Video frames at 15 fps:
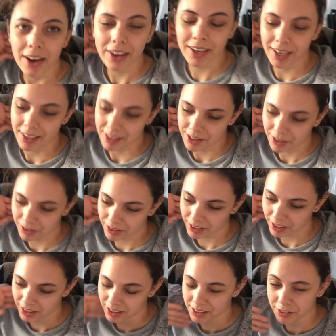Okay, so it
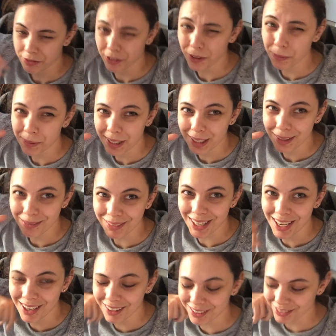is 4 PM
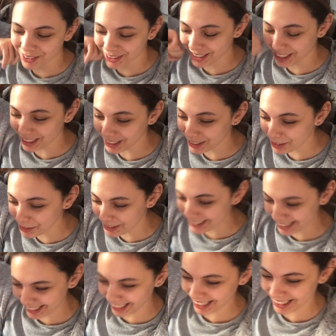now, so it's a little
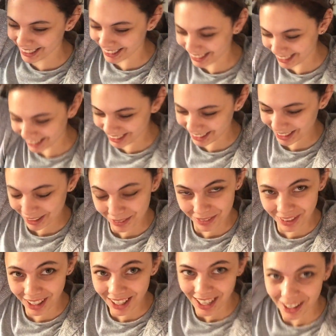bit later.
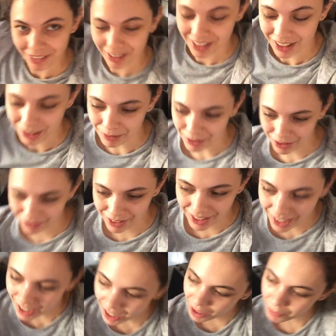I have actually moved
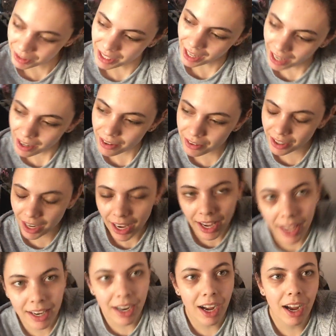today. I went out
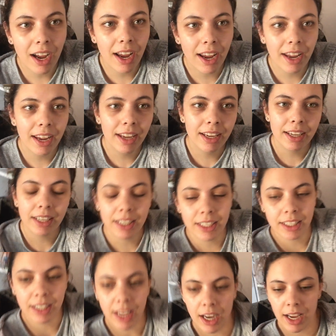and
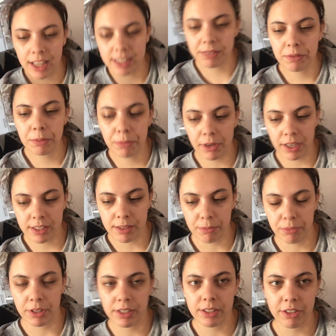I had someone buy some
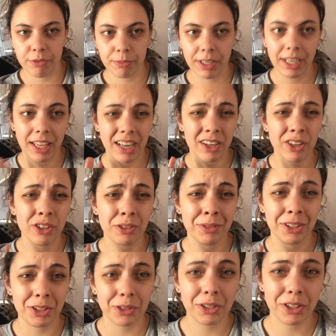prints off me, and I don't
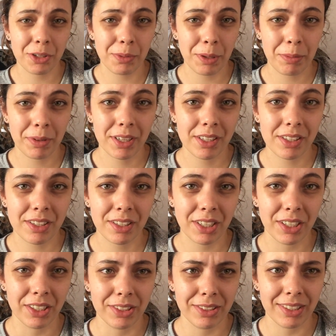normally do cosplay prints
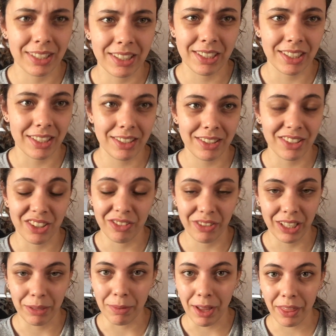because it's just not
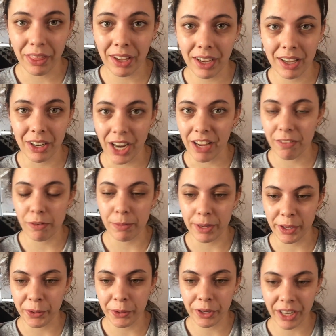really my thing. I don't have a
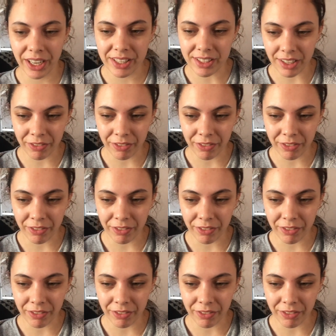big audience.